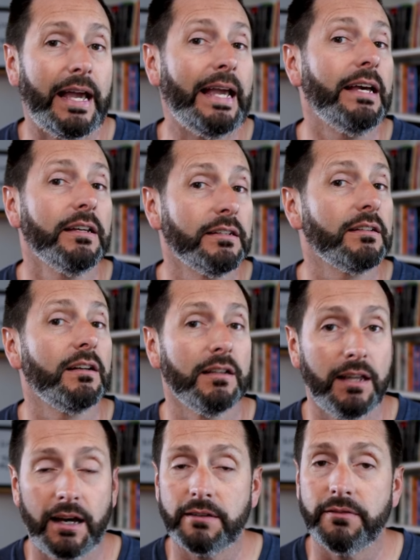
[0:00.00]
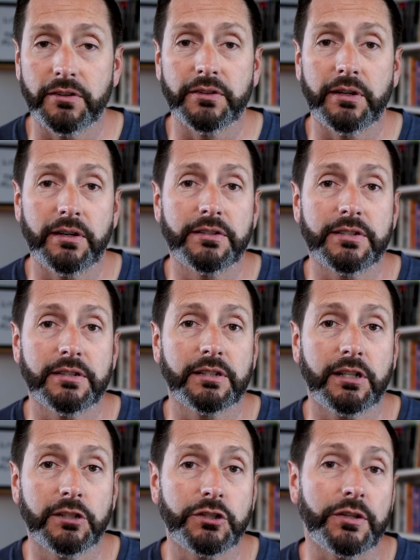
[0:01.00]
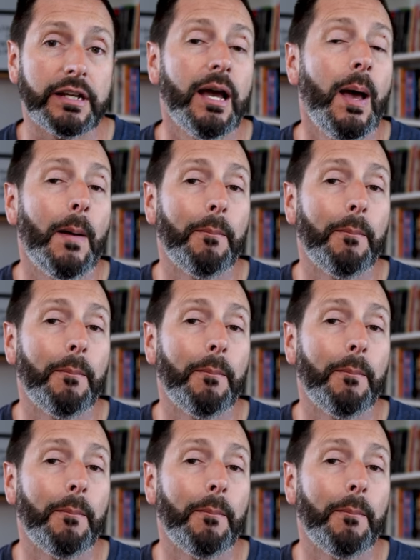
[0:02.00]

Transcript: and a lot of other areas in the country,